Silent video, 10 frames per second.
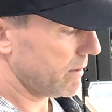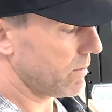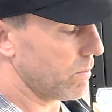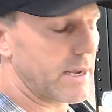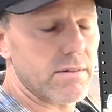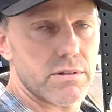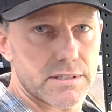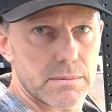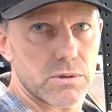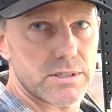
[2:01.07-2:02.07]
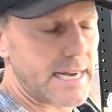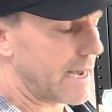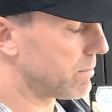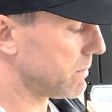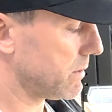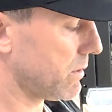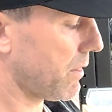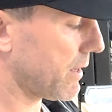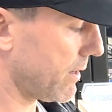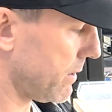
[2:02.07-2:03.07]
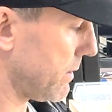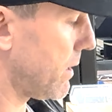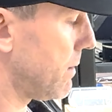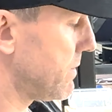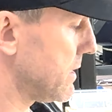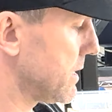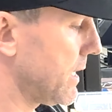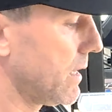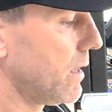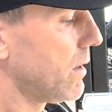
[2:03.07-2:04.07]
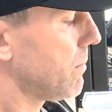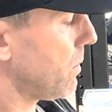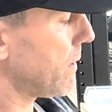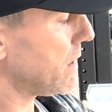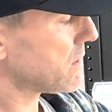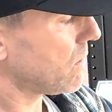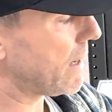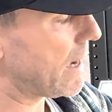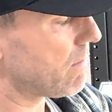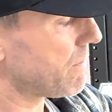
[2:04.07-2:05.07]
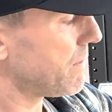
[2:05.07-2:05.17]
We have the similar tab, a little thicker, obviously, but we also have